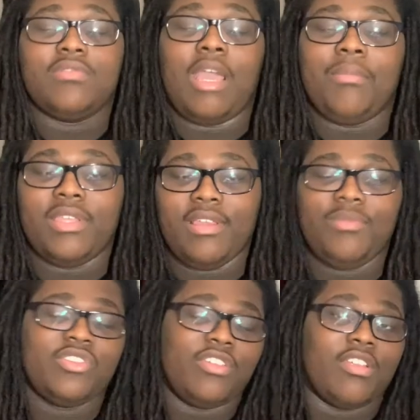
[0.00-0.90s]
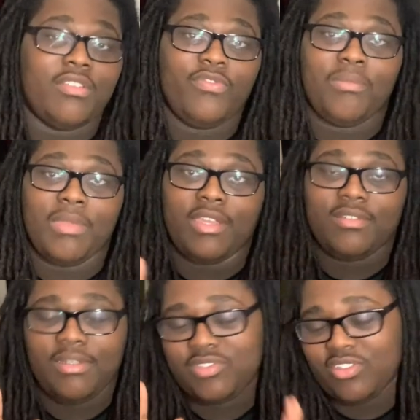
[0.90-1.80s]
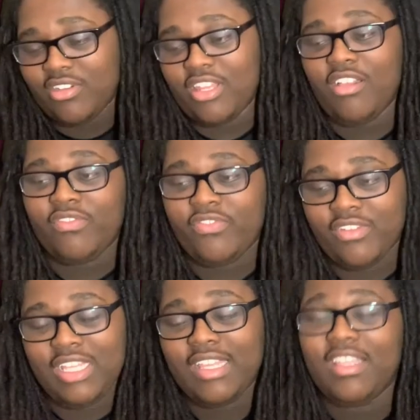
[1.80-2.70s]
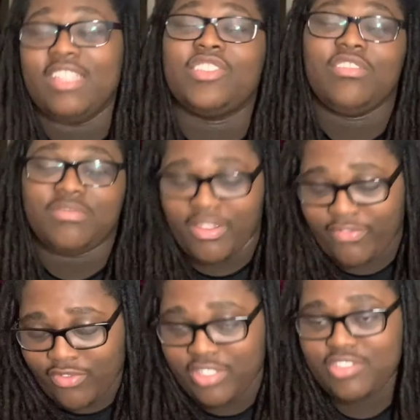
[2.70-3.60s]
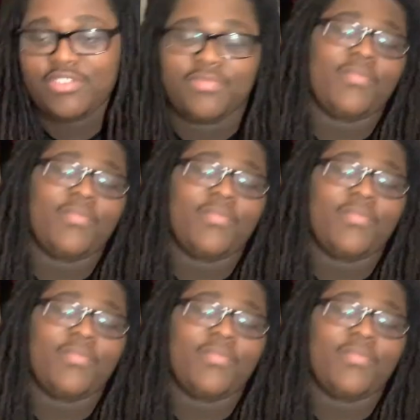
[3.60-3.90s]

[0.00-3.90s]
I mean, I'm sorry, female. I'm sorry, y'all. Excuse my French.